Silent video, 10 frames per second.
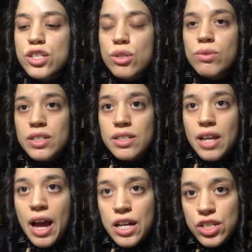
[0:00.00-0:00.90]
so
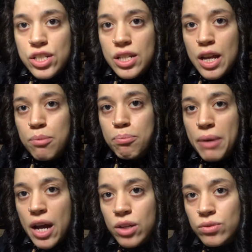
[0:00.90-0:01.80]
attached and
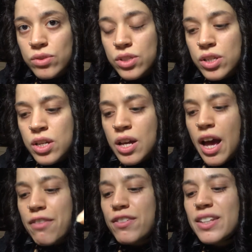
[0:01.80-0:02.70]
bound
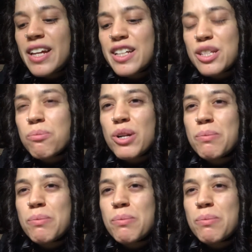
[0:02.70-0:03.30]
I feel like it's more